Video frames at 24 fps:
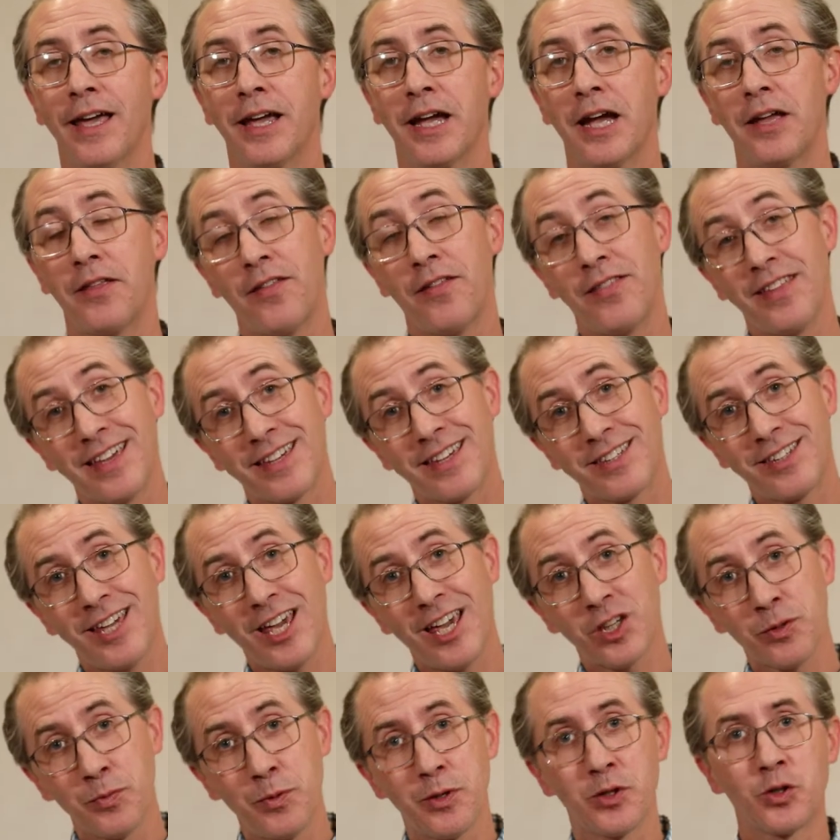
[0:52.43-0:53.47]
And then the
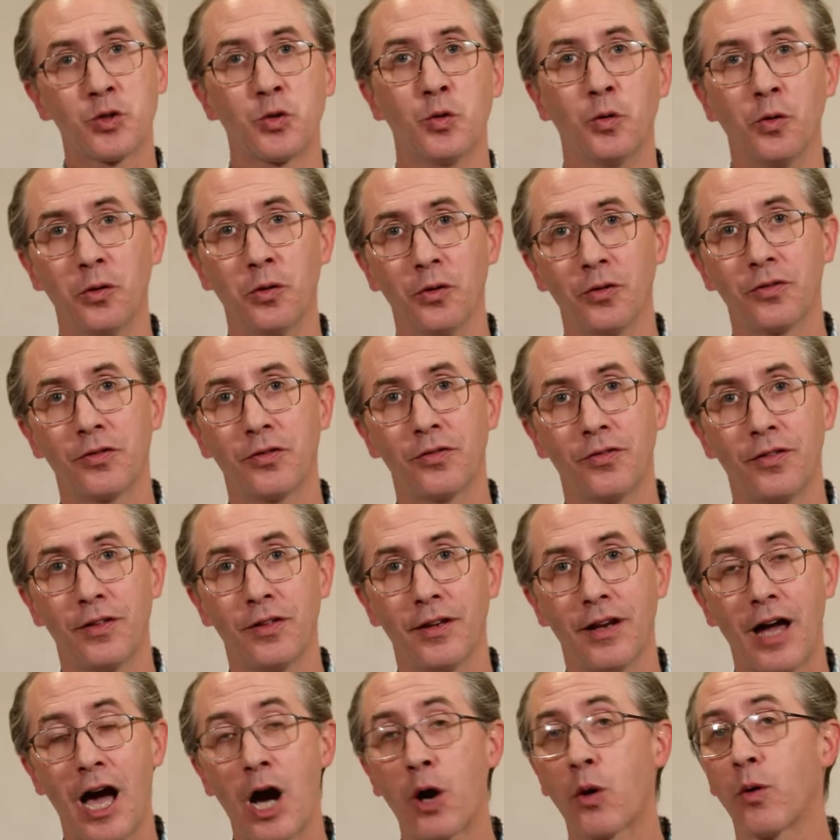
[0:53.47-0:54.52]
assessment tools
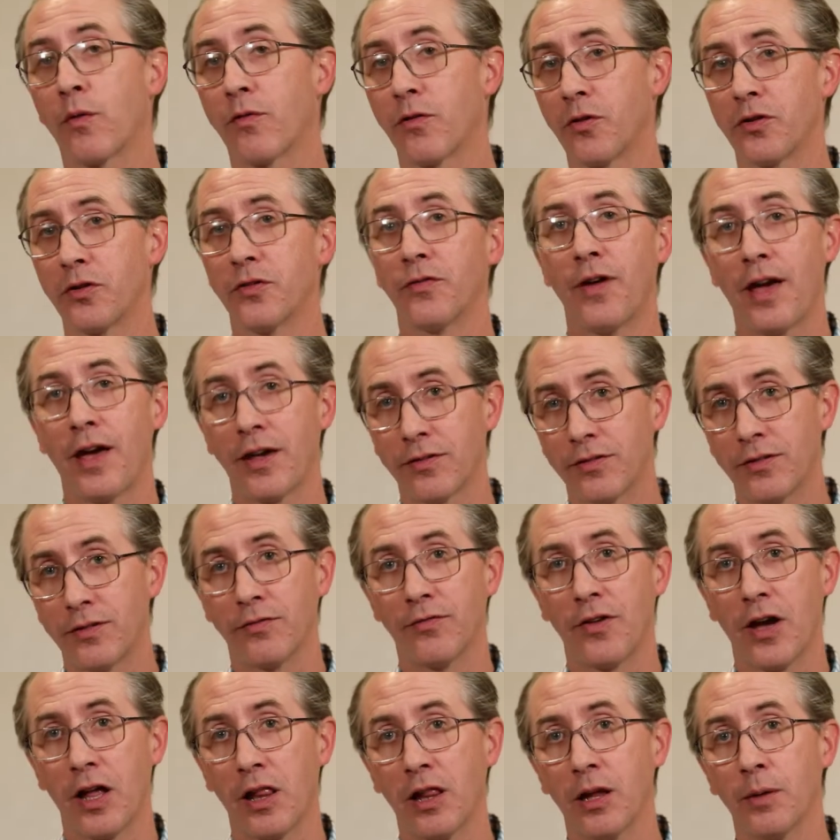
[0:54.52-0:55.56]
that Aquifer has
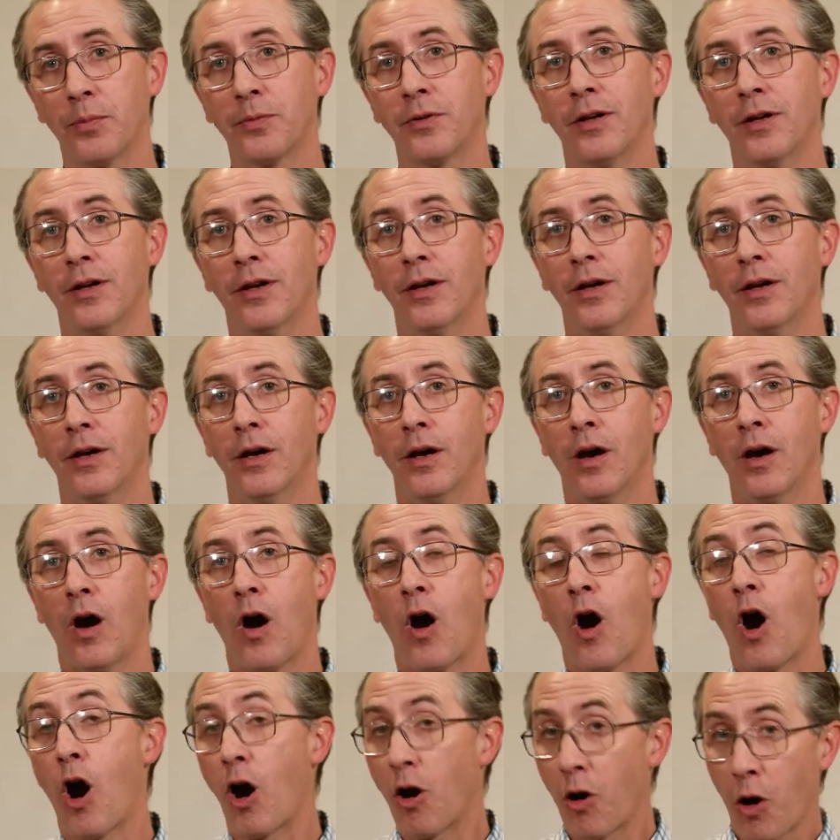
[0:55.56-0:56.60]
developed
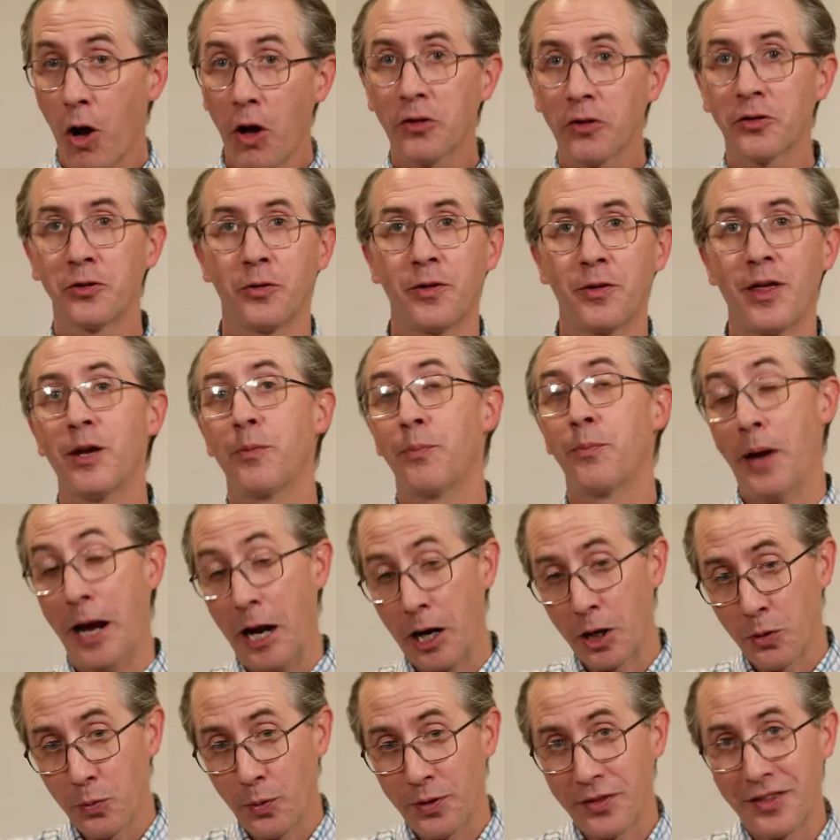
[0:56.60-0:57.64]
are also then
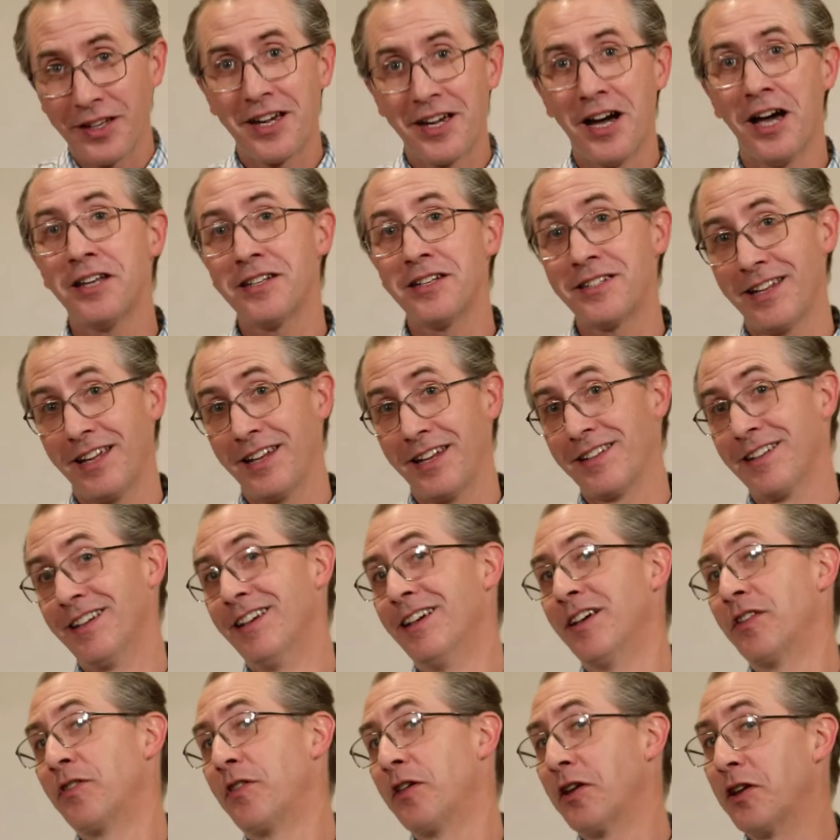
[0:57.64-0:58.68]
paired with the content
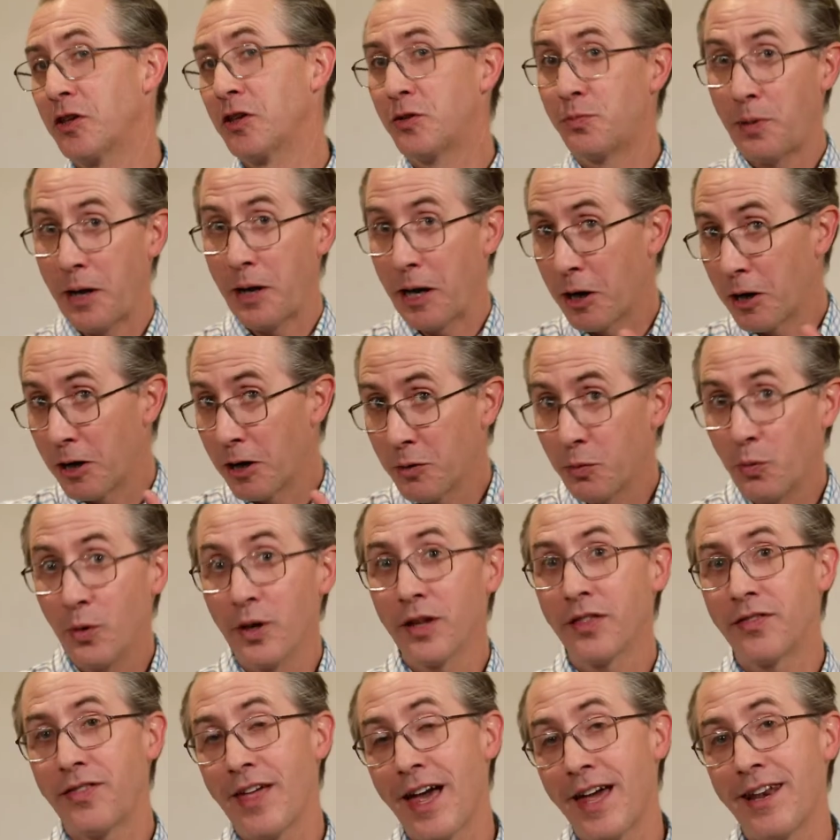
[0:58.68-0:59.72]
that is paired
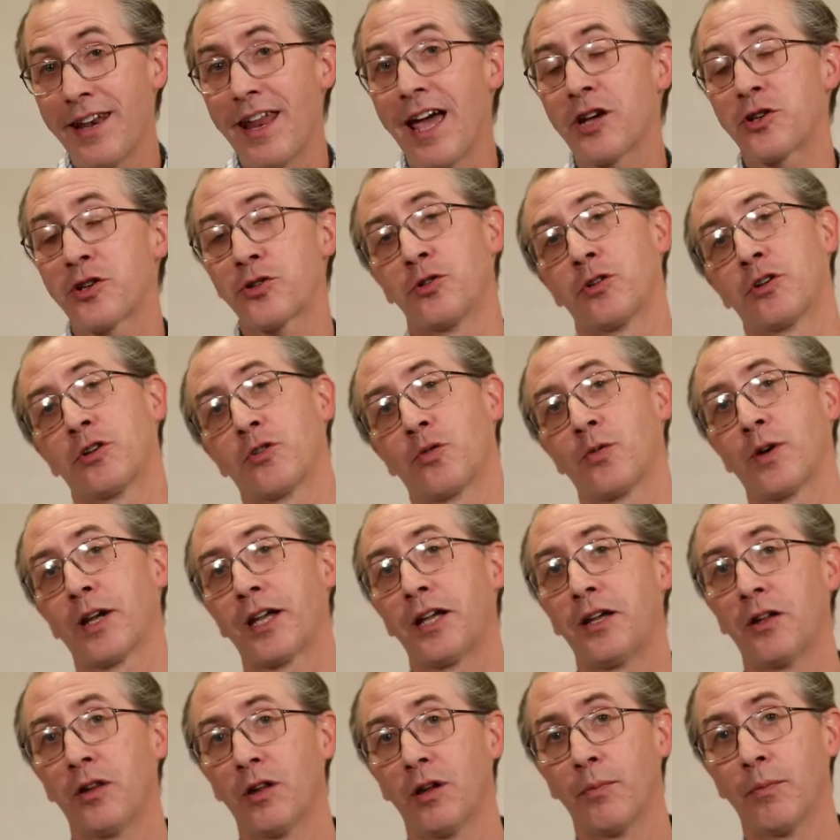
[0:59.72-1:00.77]
with that national
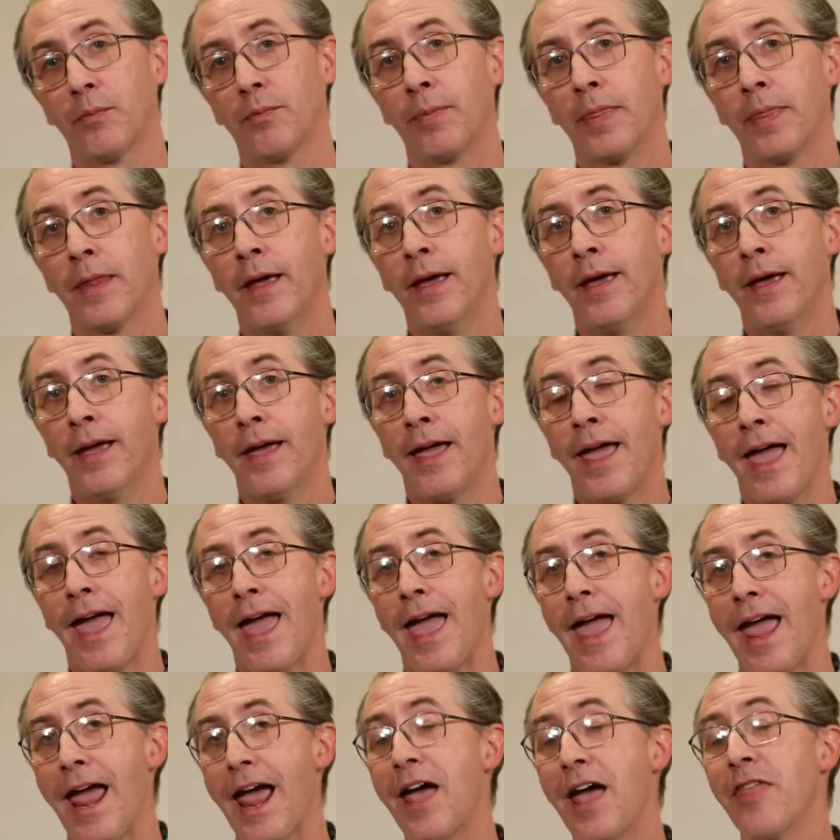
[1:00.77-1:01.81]
curriculum.
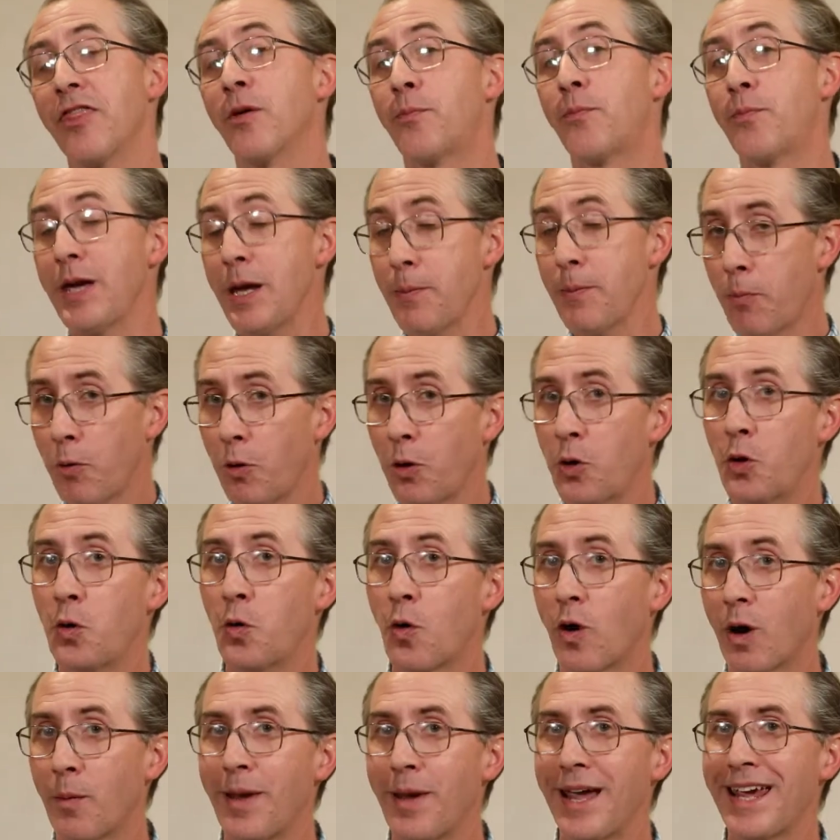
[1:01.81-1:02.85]
And the people
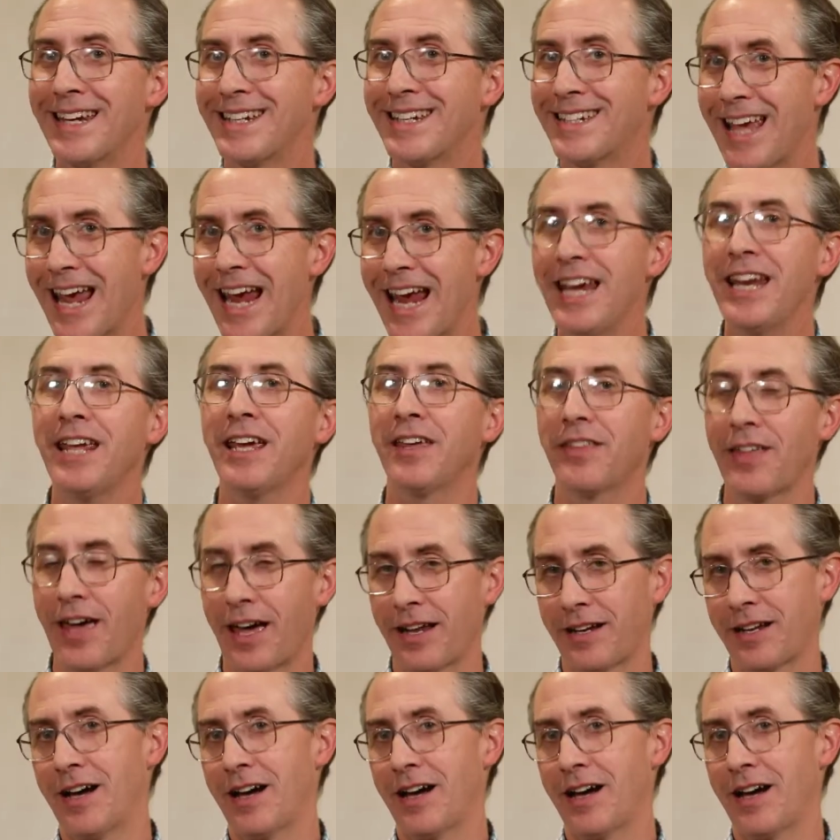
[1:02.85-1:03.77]
who are maintaining that